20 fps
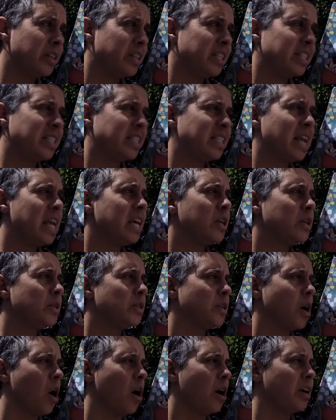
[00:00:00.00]
The
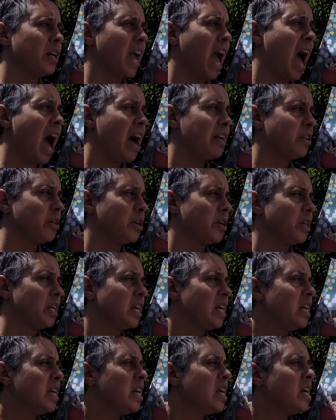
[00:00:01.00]
snails are gathered.
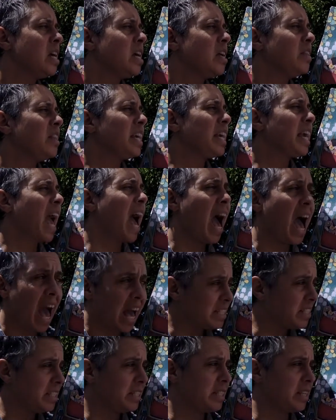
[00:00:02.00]
The
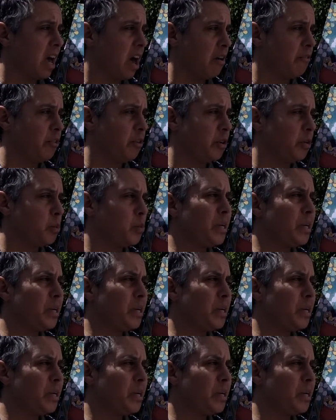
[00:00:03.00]
cat is covered.